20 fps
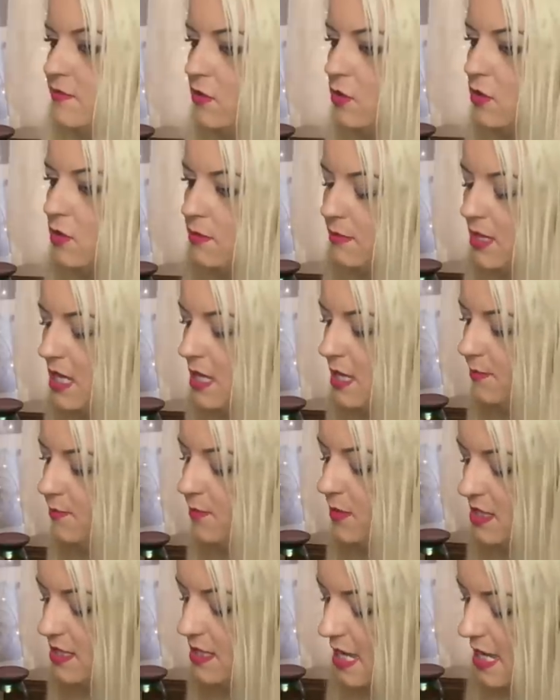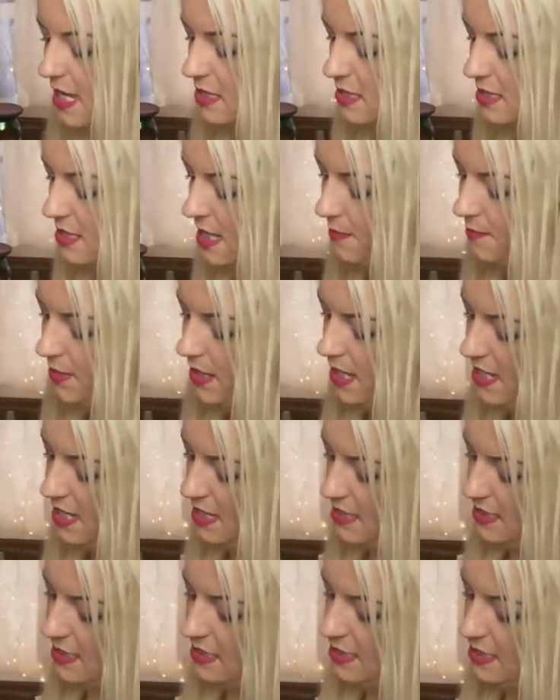for me. Let's get into their
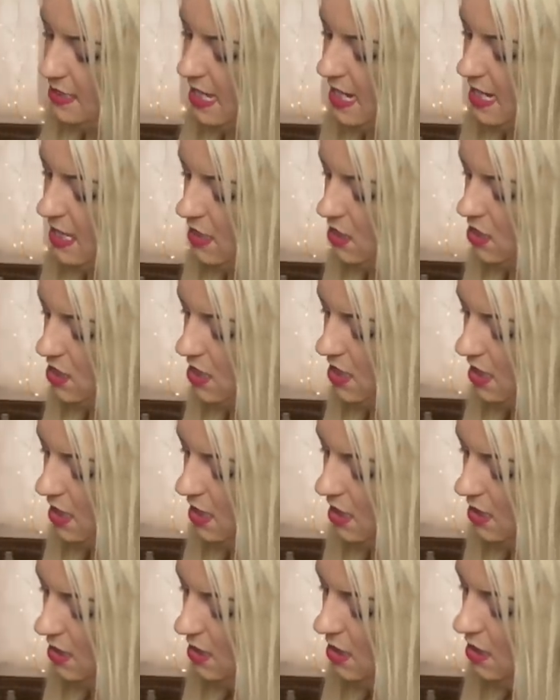person's energy.